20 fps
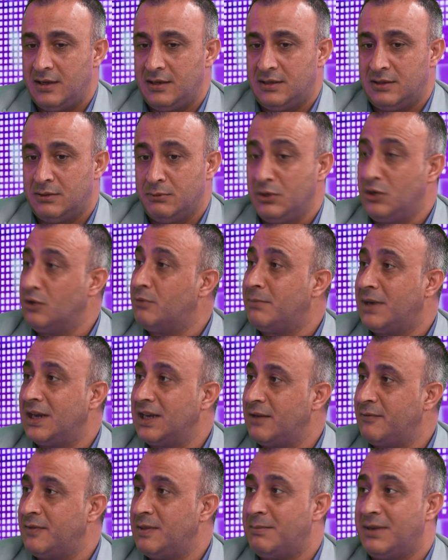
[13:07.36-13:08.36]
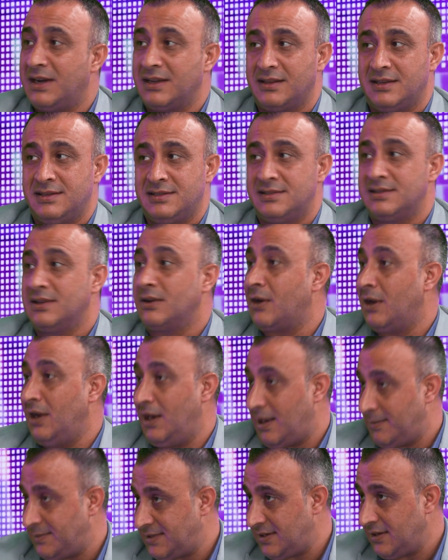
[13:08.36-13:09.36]
we don't mind if the market is
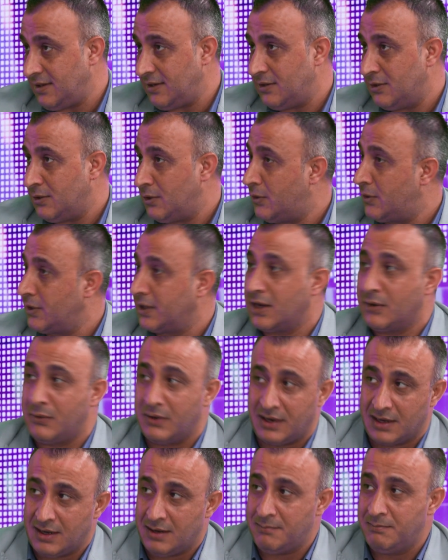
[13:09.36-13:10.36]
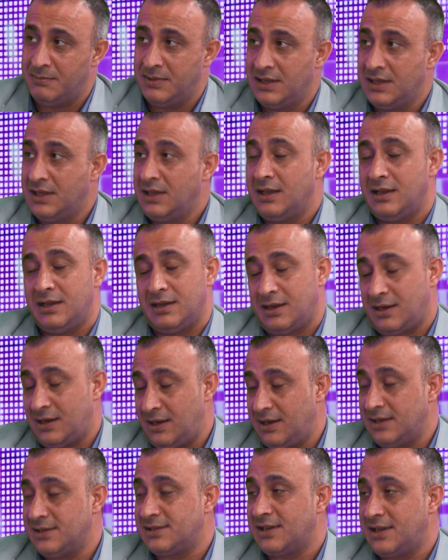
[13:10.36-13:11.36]
collapsing or going up.
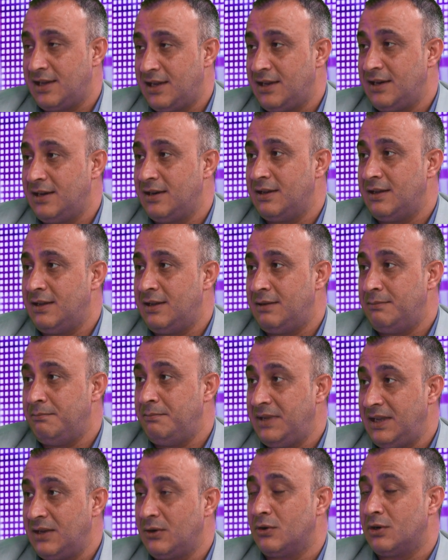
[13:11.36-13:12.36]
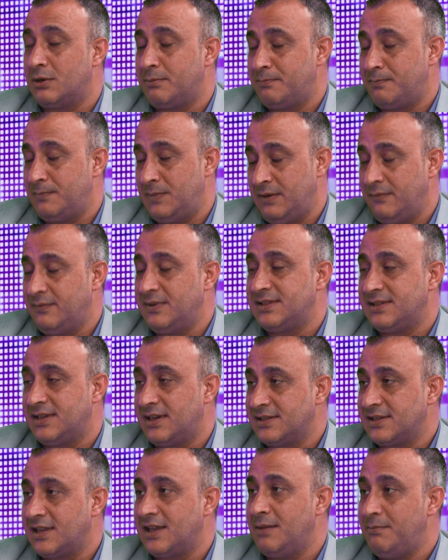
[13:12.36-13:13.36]
Clients can or
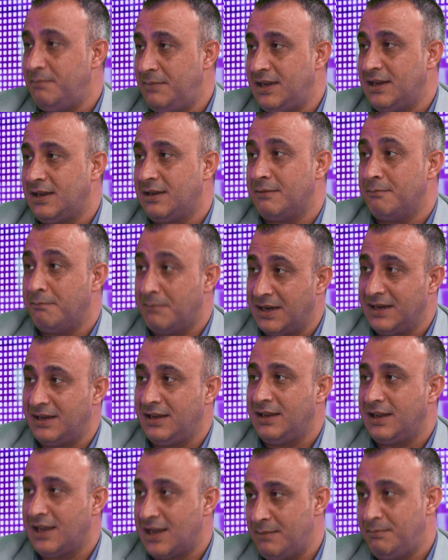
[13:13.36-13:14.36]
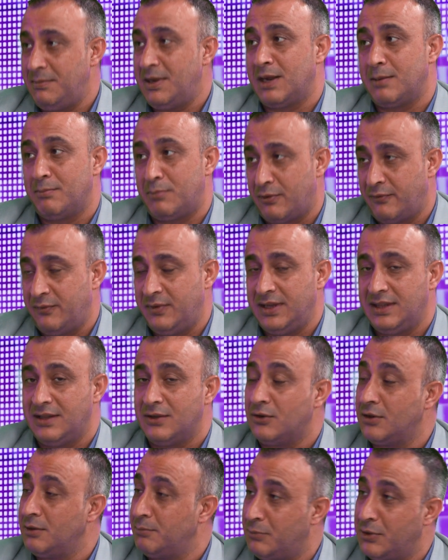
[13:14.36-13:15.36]
investors can make money, can make profit
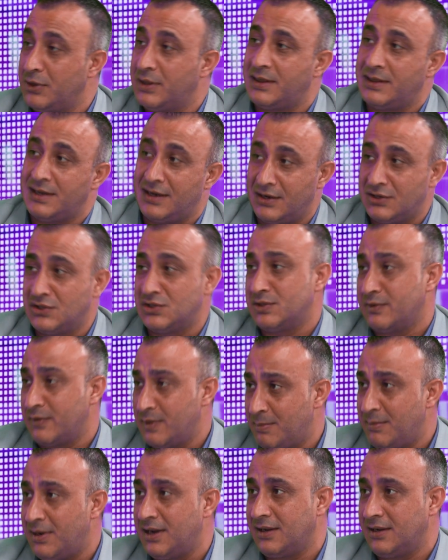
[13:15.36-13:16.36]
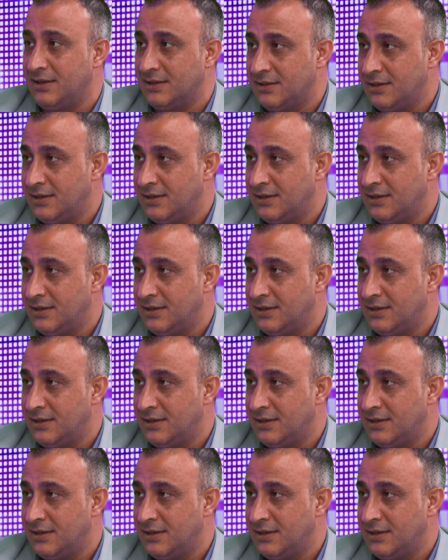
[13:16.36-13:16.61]
on both directions of the market.